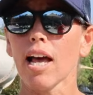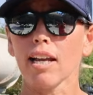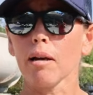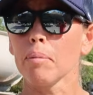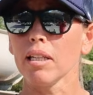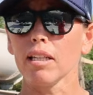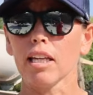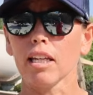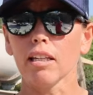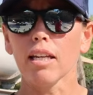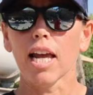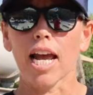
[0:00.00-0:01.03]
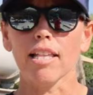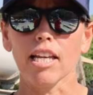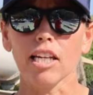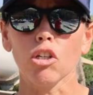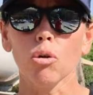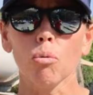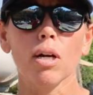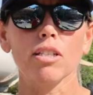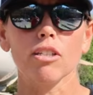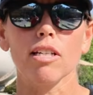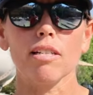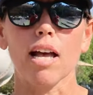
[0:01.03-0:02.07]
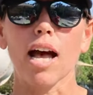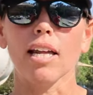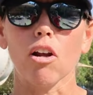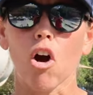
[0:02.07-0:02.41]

like ability, and then you want to decide,